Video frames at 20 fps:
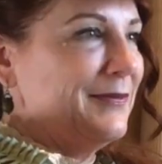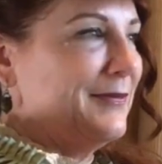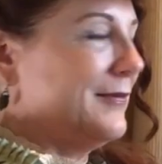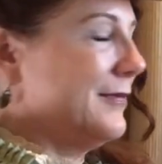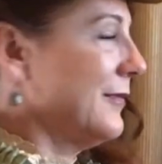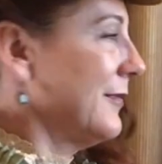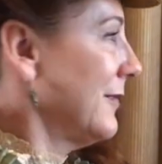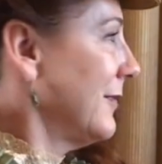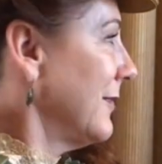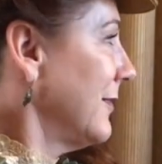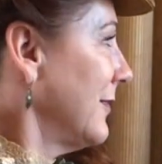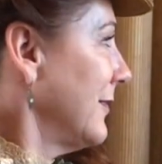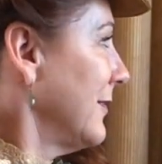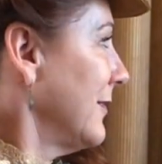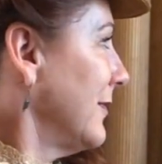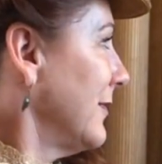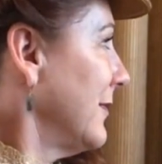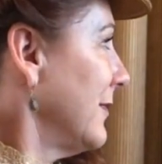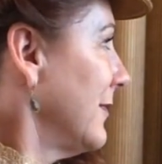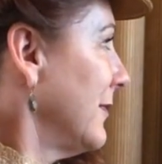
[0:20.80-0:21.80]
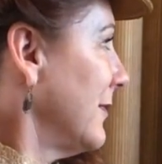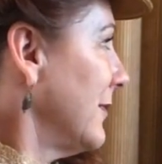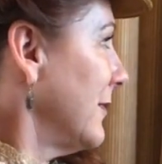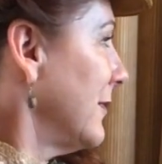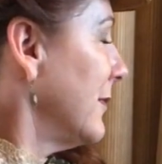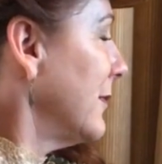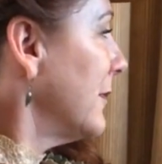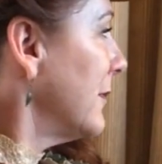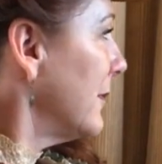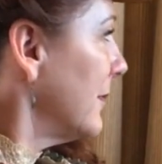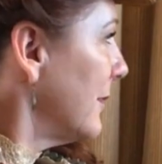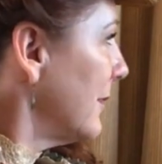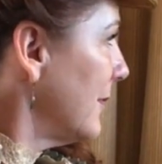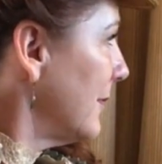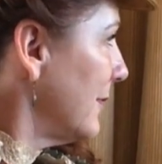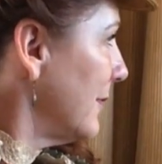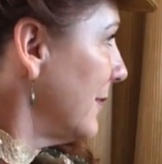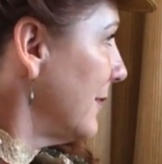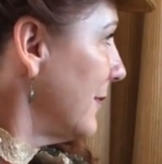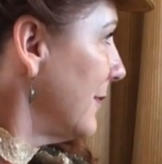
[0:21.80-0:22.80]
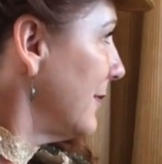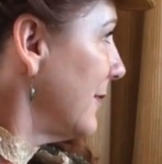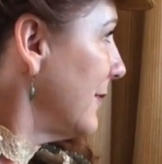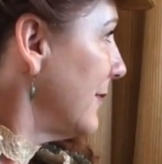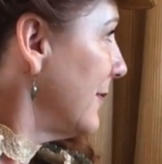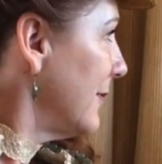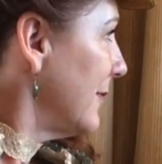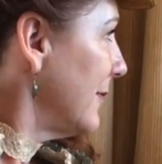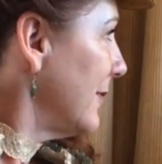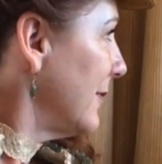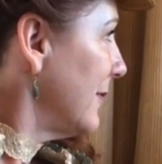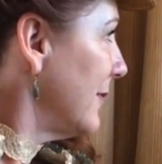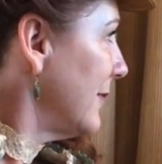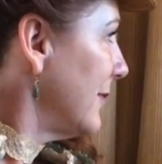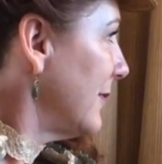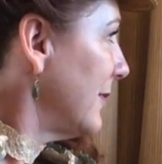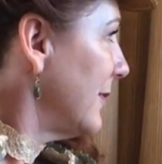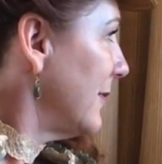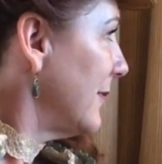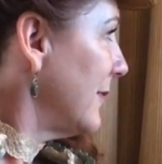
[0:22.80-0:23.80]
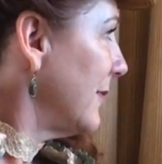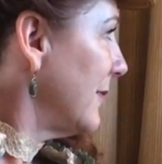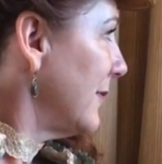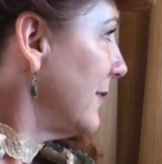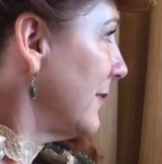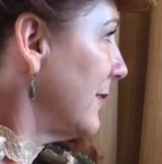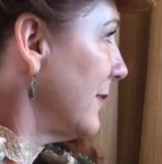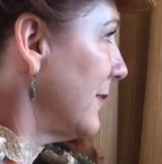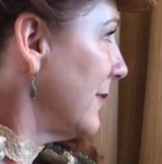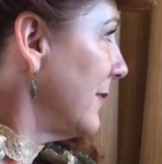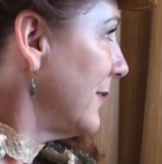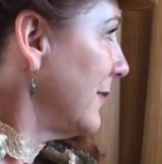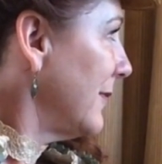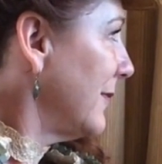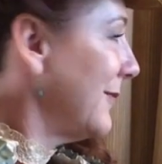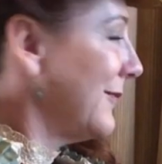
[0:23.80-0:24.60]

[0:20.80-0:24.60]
This person isn't speaking.